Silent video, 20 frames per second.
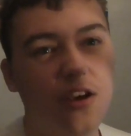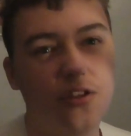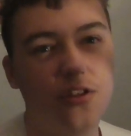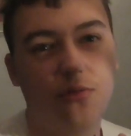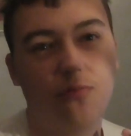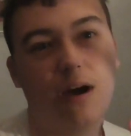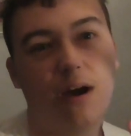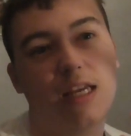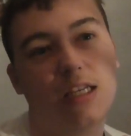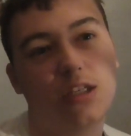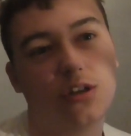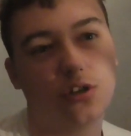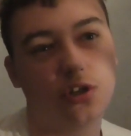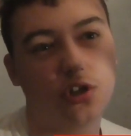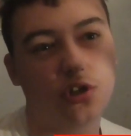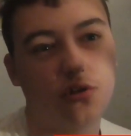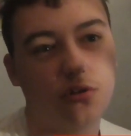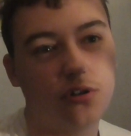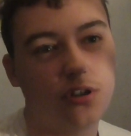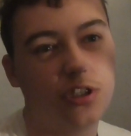The way it's
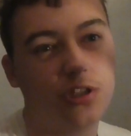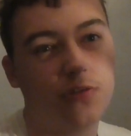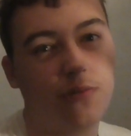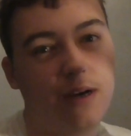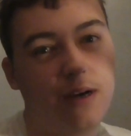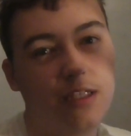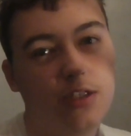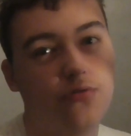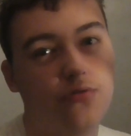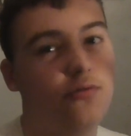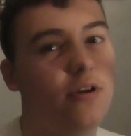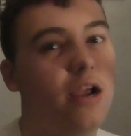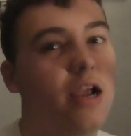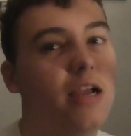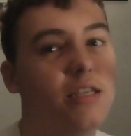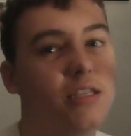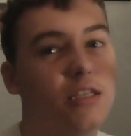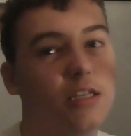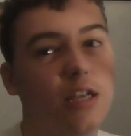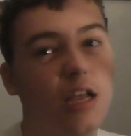constructed, the way it's
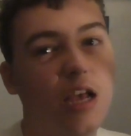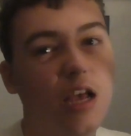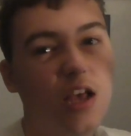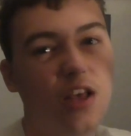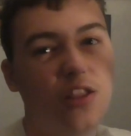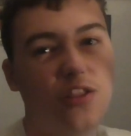created.